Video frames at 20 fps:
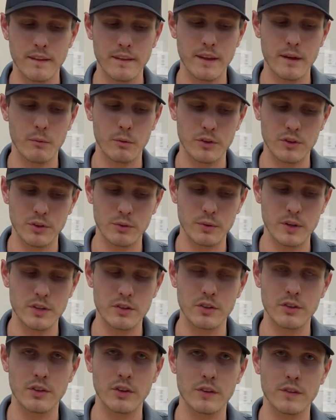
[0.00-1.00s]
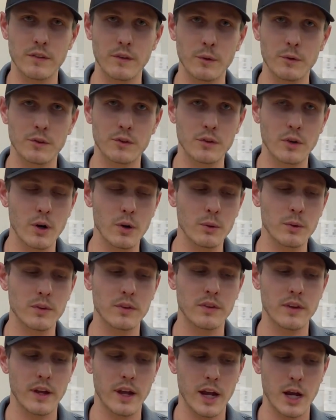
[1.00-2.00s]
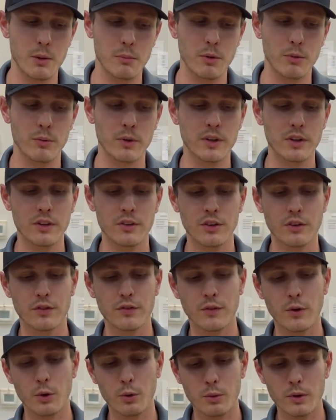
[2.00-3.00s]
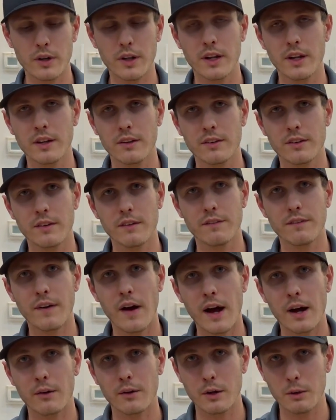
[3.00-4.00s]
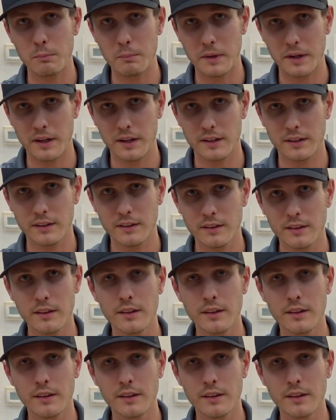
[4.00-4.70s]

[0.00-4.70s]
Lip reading: and once it reaches its full stroke, the hammer releases forward, hits the firing pin,